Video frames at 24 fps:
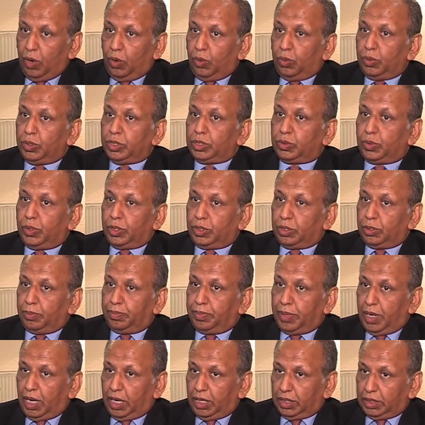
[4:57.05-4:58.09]
who is going to
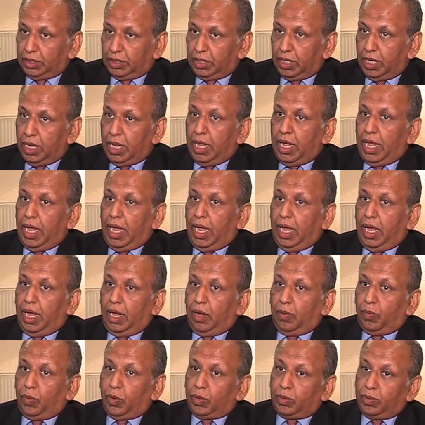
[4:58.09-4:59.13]
plant,
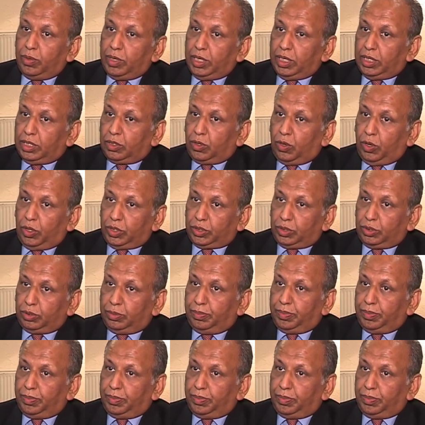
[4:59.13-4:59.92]
uh, what will it cost